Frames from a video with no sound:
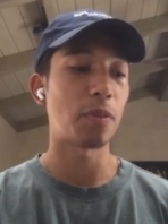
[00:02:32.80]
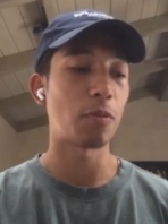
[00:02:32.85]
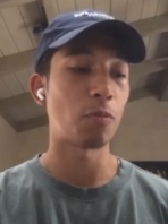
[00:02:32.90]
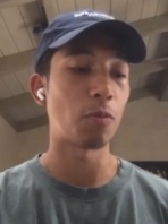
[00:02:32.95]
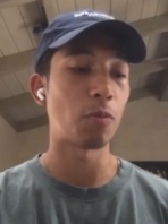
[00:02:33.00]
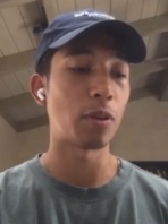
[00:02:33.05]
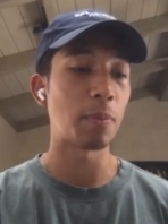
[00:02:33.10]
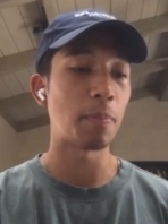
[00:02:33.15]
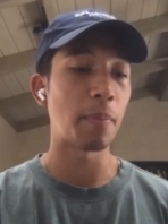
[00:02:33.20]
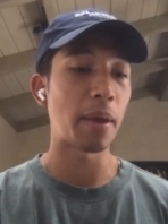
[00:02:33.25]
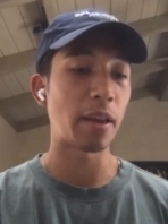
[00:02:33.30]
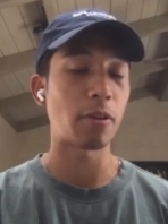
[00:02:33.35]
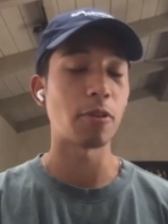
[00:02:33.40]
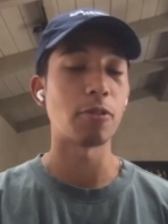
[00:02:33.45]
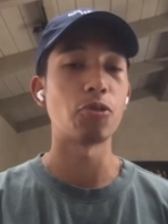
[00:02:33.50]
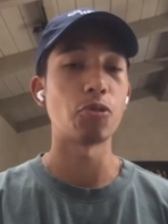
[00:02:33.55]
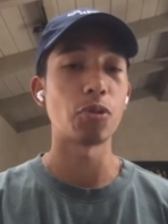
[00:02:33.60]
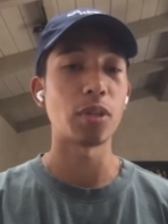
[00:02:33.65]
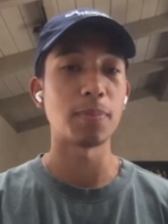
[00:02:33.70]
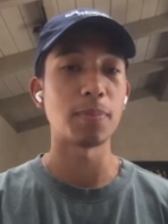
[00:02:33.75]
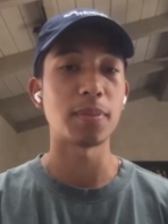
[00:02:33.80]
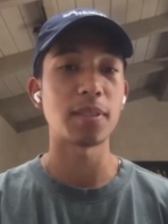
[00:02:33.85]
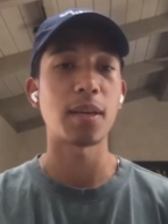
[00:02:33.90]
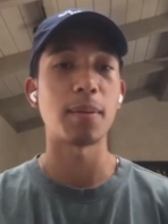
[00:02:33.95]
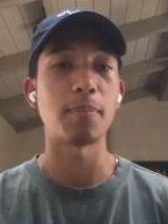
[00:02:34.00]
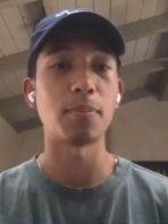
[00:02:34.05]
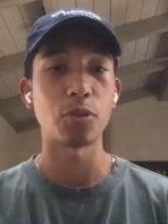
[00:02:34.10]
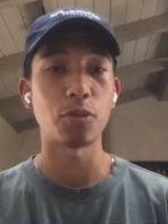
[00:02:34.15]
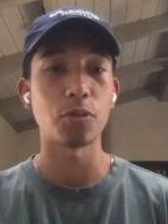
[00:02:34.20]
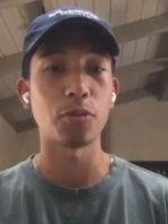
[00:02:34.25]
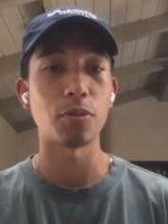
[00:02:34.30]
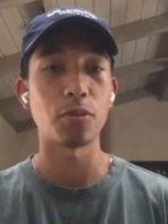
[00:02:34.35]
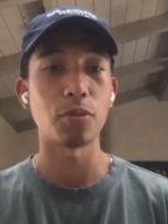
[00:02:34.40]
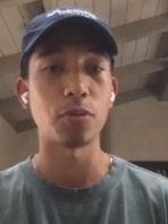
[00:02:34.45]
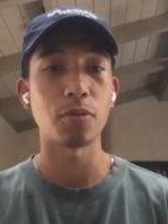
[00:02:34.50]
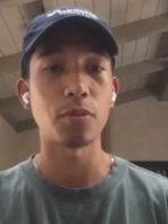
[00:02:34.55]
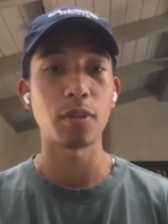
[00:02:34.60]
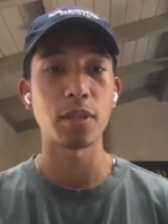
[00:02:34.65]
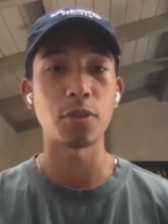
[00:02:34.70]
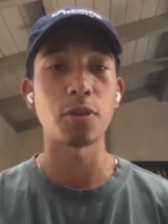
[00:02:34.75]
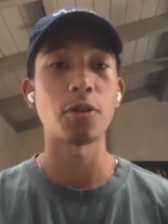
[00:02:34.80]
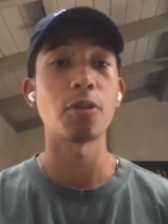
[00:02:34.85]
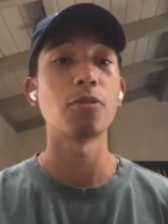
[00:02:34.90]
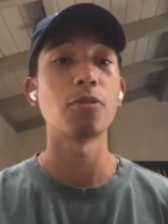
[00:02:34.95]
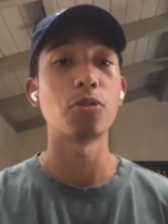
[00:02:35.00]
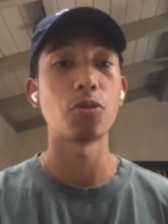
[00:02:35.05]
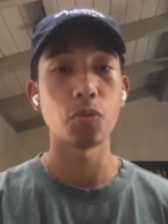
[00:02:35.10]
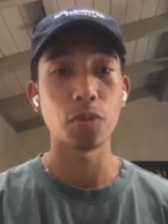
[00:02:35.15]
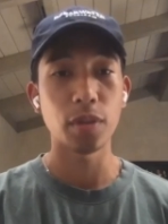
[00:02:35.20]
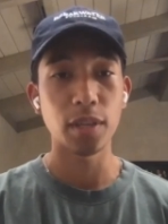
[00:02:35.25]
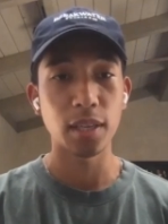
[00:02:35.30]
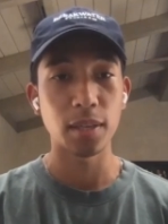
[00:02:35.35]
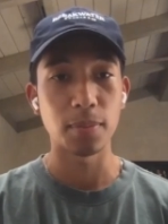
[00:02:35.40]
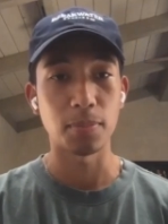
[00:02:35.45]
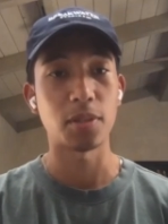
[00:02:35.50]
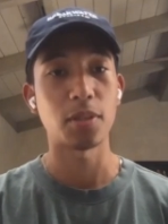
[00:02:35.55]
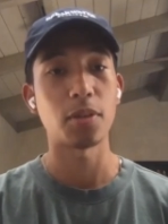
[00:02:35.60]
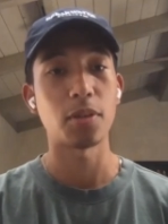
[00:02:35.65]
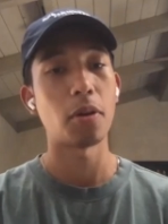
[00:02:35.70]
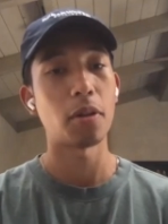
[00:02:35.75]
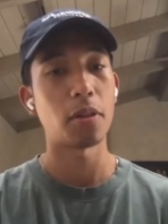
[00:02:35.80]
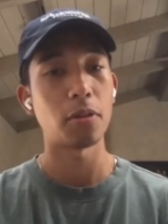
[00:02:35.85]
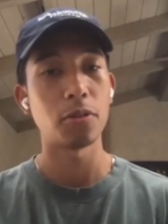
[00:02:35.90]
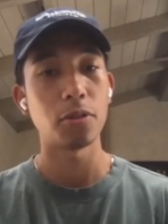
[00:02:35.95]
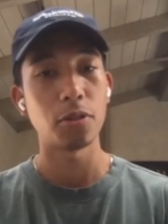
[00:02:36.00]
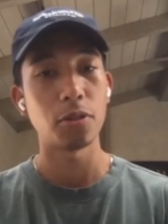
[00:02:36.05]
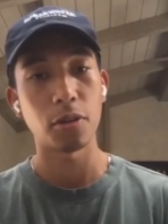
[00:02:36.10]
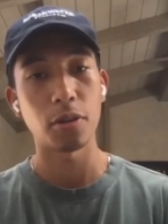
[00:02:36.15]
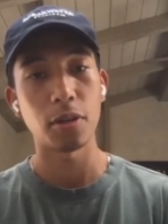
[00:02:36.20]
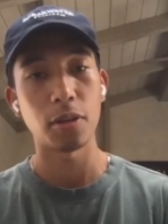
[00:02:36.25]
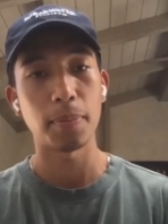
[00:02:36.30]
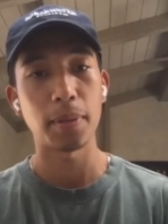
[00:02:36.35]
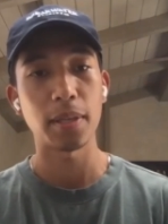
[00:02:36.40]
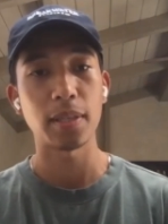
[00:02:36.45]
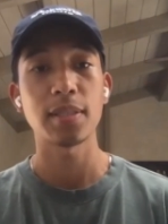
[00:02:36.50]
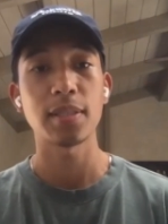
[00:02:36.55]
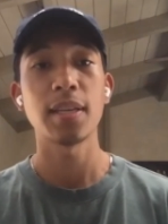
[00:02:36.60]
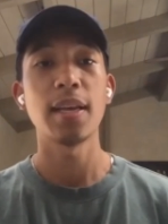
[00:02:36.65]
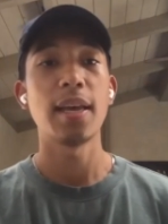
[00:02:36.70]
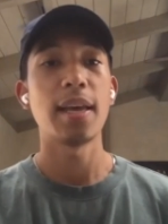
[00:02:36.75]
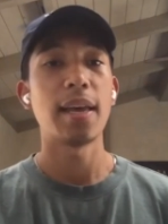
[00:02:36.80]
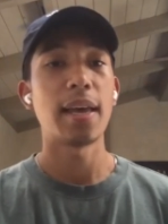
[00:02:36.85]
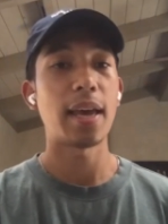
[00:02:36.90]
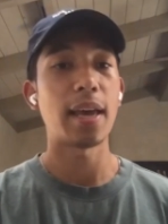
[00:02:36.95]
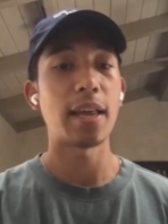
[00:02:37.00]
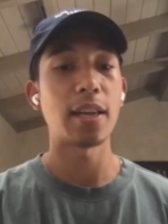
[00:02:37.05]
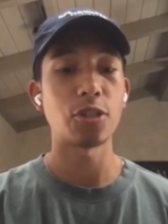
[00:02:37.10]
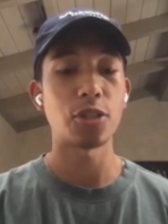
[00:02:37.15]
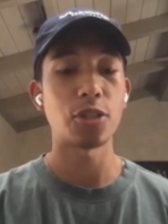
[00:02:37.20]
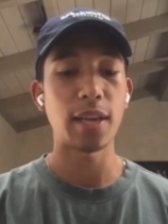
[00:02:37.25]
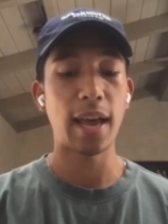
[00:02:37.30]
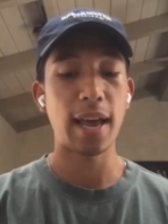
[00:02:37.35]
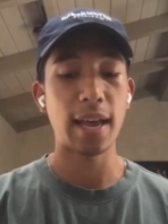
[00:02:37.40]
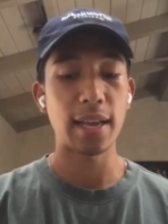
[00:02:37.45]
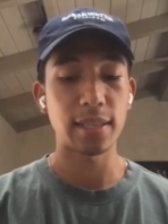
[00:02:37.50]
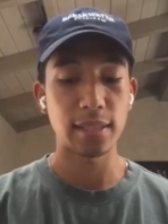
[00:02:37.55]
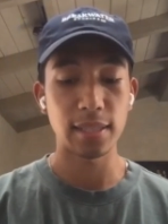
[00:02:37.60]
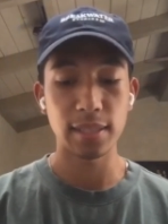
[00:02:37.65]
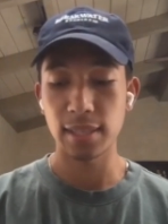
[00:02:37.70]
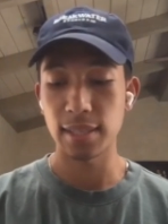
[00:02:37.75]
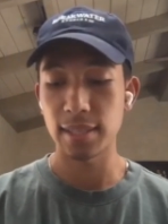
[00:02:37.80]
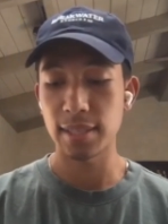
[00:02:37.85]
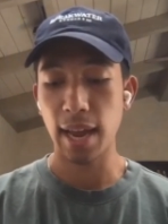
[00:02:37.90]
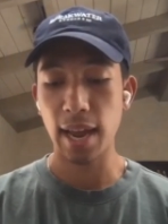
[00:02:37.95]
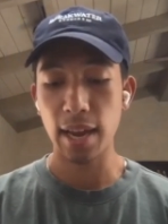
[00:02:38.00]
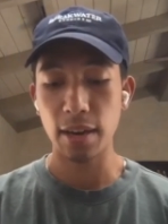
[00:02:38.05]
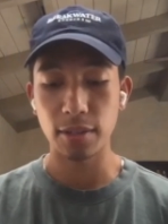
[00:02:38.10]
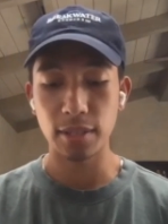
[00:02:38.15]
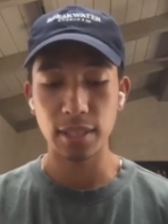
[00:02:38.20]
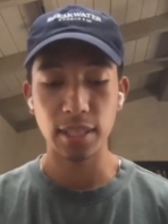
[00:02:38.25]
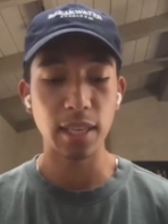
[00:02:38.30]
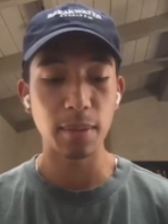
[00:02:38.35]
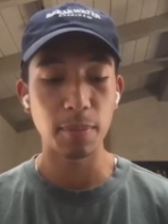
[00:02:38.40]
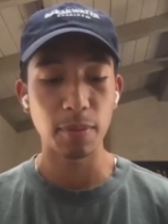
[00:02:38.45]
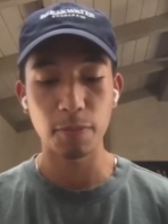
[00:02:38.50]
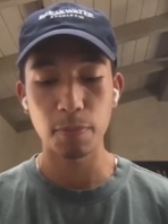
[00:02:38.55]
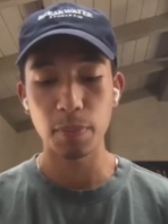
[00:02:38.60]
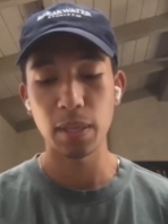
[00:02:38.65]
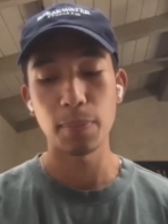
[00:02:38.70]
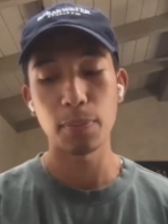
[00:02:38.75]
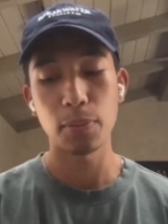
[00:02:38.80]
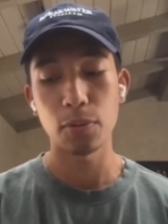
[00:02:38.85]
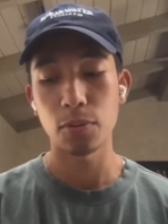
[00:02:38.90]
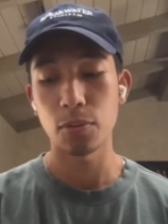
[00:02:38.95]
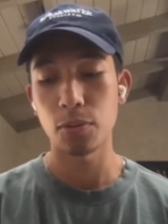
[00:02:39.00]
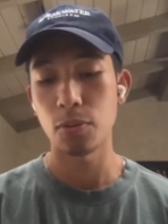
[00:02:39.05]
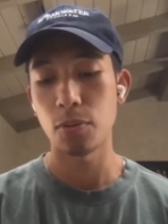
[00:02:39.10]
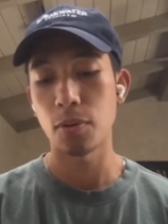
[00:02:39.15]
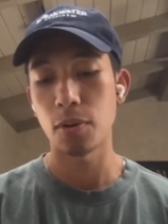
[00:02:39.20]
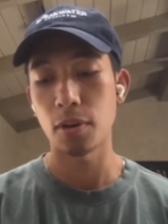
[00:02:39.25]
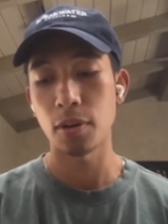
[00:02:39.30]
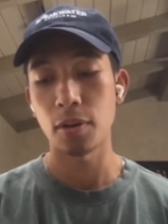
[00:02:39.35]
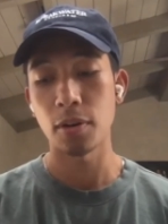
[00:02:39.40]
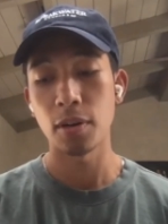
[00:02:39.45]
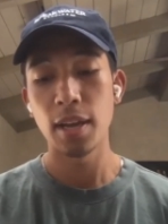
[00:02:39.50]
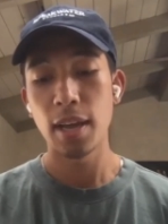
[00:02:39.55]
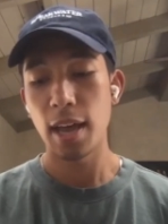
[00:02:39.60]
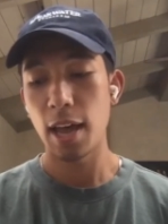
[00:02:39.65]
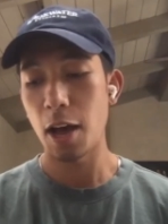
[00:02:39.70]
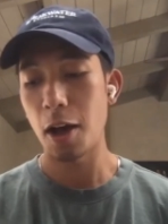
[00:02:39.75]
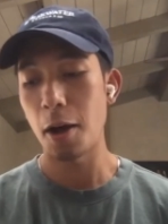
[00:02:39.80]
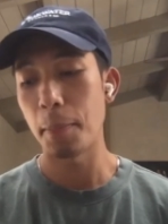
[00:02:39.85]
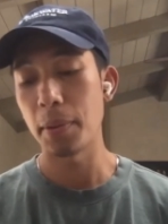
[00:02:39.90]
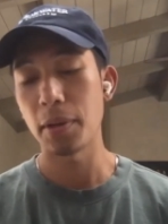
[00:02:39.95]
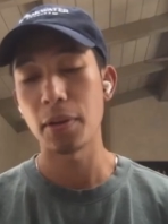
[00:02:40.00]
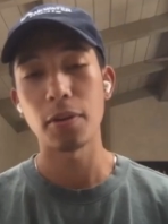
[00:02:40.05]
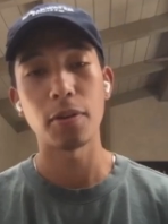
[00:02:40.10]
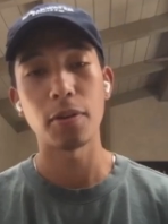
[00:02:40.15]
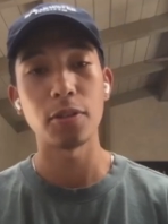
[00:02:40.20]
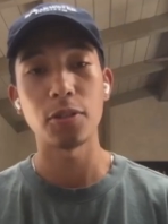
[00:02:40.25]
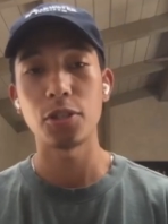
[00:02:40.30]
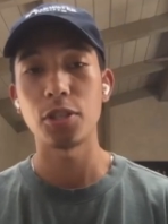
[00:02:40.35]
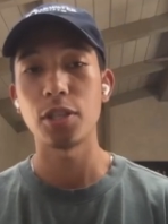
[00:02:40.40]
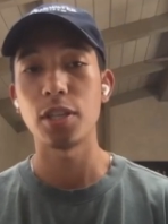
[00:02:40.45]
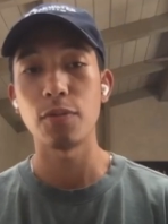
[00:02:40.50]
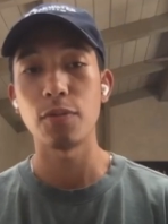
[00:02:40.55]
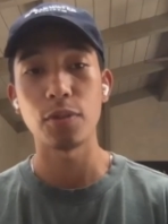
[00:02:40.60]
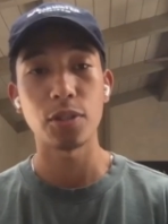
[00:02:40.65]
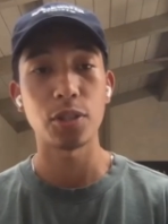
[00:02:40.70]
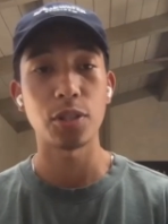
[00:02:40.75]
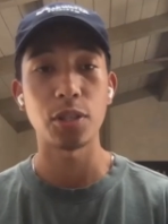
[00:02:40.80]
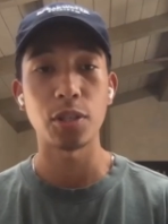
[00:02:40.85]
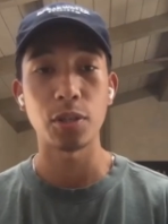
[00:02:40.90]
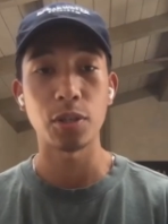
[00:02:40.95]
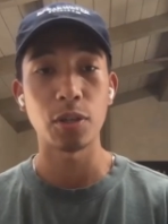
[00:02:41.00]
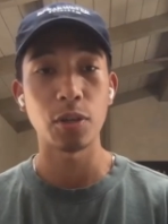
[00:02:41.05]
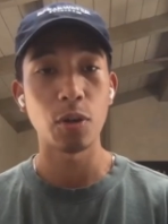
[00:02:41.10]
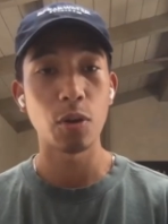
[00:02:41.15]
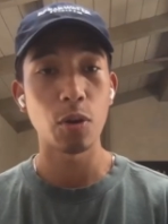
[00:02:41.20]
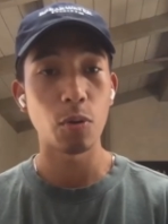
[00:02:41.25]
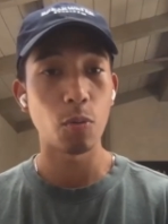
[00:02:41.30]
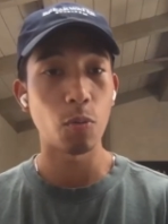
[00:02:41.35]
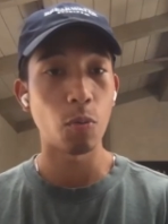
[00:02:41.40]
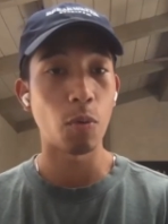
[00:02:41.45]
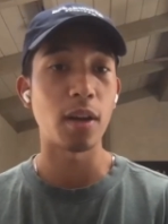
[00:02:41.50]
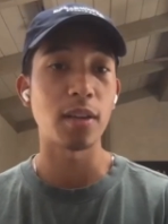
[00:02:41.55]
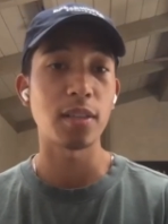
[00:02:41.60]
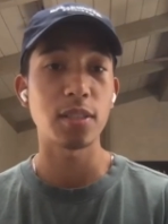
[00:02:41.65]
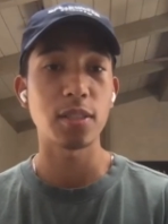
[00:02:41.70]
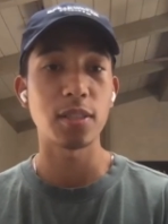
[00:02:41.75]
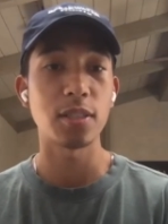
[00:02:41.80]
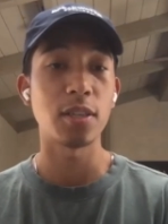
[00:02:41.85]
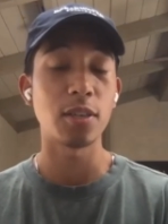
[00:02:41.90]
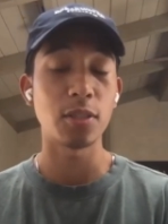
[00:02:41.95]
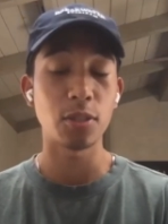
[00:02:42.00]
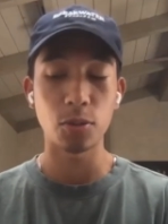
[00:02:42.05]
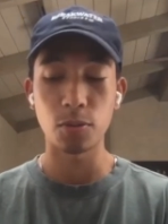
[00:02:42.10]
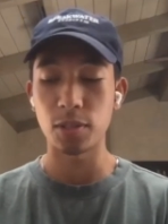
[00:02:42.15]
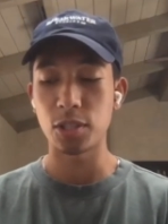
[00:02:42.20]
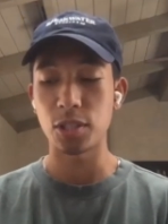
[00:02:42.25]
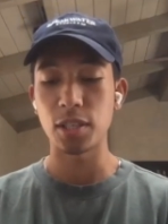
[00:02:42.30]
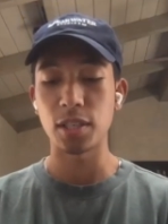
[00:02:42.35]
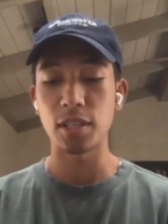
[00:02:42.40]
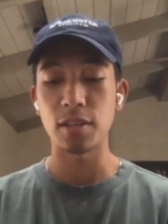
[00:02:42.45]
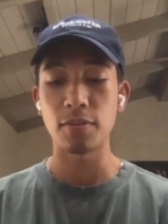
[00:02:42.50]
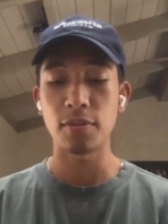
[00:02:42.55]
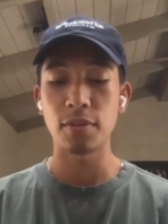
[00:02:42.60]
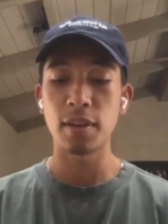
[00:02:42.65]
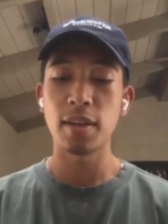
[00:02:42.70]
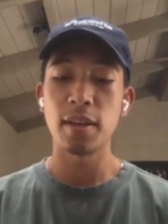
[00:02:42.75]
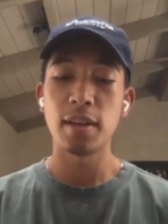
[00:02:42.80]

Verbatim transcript: really make her dreams come true. It's her dream to go to the Junior Olympics. And she has this entire team of people who are helping her achieve what she wants to achieve.